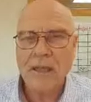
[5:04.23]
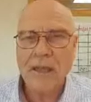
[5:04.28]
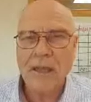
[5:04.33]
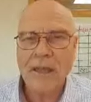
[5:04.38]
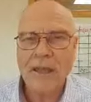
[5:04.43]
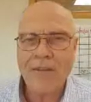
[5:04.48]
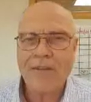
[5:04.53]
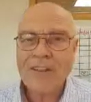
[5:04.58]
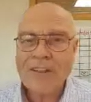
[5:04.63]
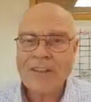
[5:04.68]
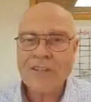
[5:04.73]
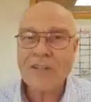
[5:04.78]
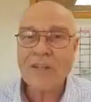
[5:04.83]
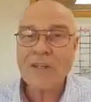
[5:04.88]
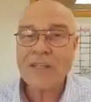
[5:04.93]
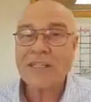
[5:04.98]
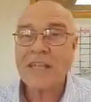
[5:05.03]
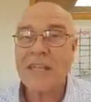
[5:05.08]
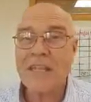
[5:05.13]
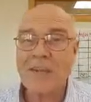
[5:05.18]
that if it's
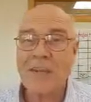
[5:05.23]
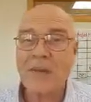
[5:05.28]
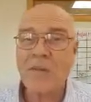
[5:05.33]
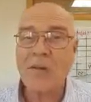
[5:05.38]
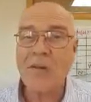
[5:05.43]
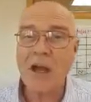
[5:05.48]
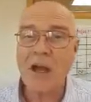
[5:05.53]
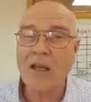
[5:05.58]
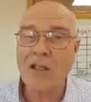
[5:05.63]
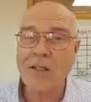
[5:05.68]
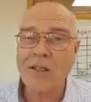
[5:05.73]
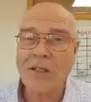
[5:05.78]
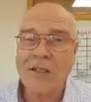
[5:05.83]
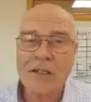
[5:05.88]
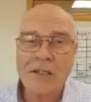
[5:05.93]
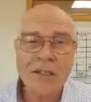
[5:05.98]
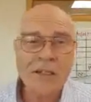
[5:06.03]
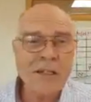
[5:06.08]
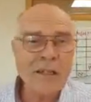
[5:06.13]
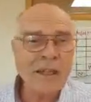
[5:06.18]
going to take them
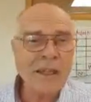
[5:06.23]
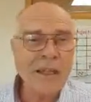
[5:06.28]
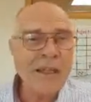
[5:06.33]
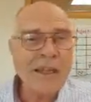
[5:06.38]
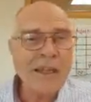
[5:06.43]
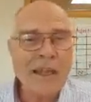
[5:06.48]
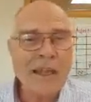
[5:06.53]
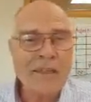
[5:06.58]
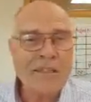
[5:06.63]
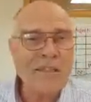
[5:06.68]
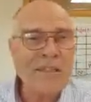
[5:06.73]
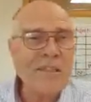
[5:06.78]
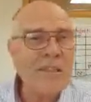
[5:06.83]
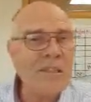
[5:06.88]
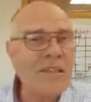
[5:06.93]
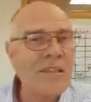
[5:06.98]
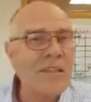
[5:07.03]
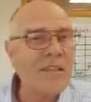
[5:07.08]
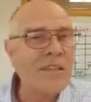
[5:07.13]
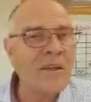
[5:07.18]
longer, hey guys,
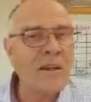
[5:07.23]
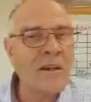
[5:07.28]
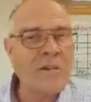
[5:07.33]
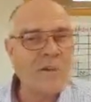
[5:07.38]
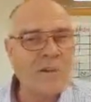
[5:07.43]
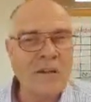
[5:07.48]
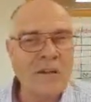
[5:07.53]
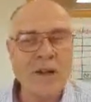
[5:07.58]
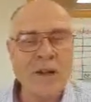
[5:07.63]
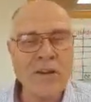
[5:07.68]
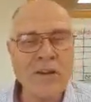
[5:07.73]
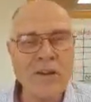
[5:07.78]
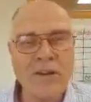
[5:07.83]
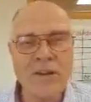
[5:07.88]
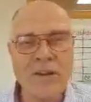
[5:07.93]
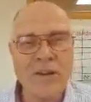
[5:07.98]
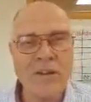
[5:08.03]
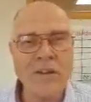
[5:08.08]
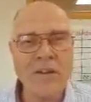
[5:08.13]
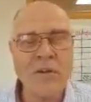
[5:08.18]
I'm
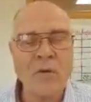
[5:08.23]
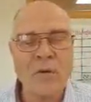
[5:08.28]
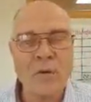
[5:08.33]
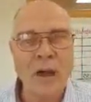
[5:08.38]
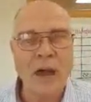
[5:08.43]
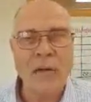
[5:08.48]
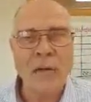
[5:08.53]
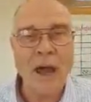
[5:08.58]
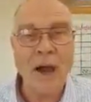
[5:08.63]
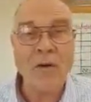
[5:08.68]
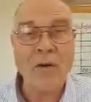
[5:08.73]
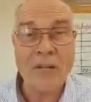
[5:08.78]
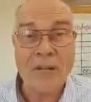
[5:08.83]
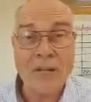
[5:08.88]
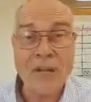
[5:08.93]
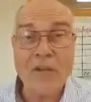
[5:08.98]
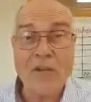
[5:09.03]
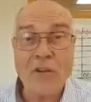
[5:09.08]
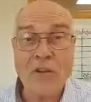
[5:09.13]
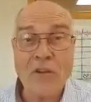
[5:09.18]
sorry, I'll
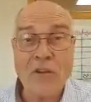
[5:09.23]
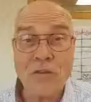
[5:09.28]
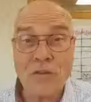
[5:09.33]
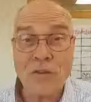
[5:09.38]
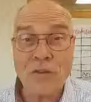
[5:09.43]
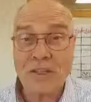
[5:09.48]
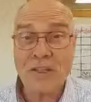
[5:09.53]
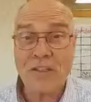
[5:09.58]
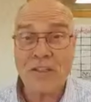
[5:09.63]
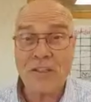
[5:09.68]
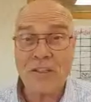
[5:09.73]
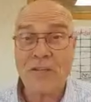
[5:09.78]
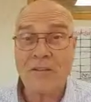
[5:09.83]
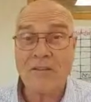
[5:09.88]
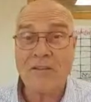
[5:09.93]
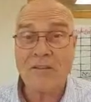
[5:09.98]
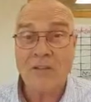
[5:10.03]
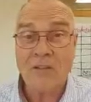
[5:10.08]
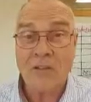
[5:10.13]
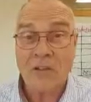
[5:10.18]
give you if you get it
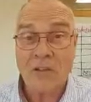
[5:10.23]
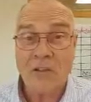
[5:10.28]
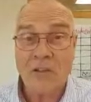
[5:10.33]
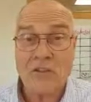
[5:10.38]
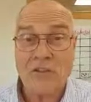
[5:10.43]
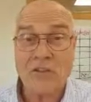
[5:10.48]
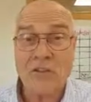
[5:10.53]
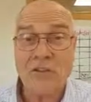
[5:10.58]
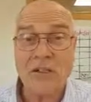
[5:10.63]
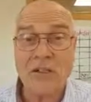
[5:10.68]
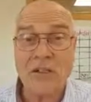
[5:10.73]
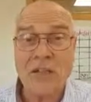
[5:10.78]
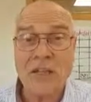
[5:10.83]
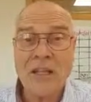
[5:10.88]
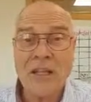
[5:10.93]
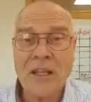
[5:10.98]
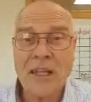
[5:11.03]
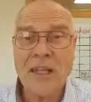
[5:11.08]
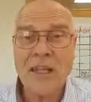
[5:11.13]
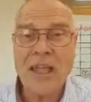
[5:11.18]
done, sooner.
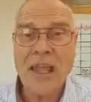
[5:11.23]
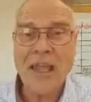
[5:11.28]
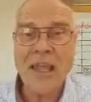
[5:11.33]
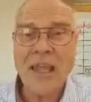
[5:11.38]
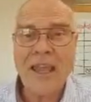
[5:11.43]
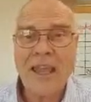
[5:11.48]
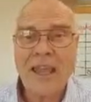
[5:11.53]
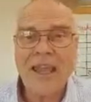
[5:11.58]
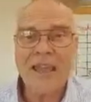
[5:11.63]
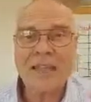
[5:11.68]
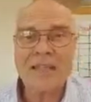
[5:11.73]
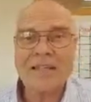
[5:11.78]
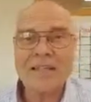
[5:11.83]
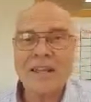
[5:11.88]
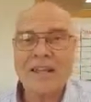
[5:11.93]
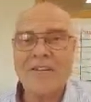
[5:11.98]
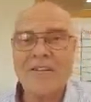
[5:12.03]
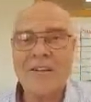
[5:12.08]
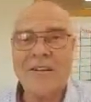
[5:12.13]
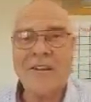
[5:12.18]
And hey,
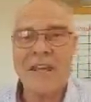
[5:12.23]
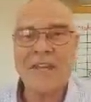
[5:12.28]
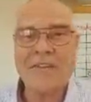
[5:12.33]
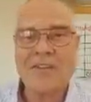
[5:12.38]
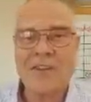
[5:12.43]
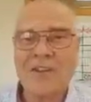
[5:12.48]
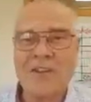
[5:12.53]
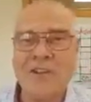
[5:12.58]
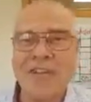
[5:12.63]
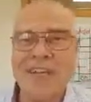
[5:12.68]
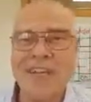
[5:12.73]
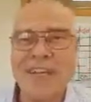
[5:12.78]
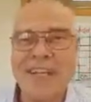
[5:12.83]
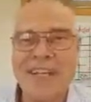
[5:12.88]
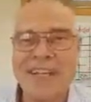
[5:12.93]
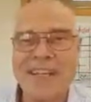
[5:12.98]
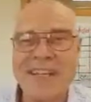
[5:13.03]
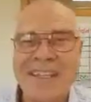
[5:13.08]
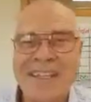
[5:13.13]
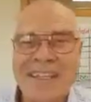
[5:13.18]
Alexandra, thanks for joining
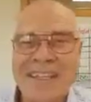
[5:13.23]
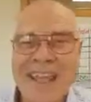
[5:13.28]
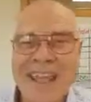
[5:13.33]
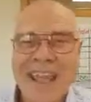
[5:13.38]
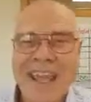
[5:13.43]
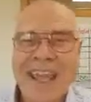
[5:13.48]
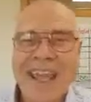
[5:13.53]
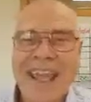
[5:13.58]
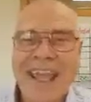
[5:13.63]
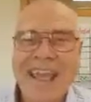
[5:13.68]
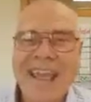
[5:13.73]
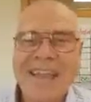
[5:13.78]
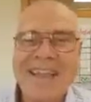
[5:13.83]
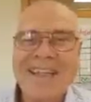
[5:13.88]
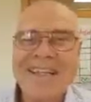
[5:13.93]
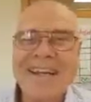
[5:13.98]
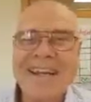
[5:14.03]
in. And